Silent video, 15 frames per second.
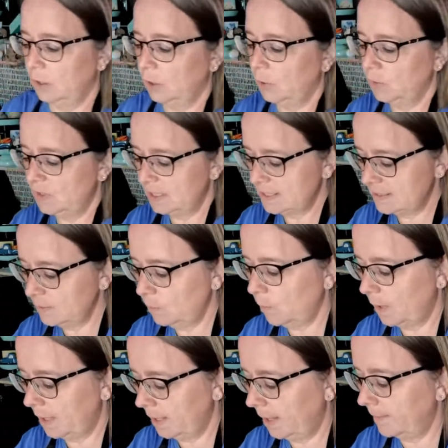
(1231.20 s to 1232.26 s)
Who doesn't
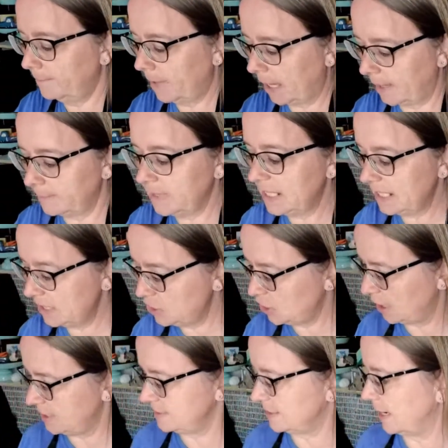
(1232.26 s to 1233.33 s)
want a mom
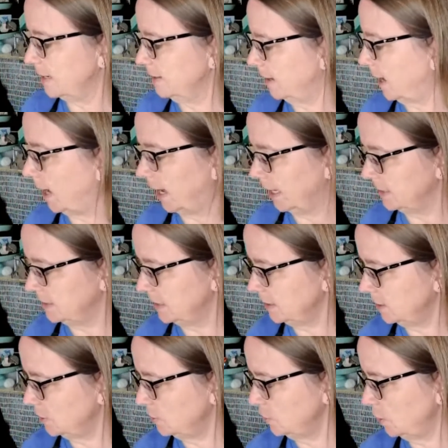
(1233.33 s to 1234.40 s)
keychain set? I
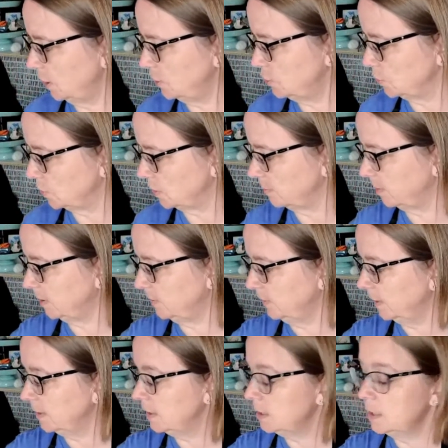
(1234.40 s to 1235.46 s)
think they're adorable.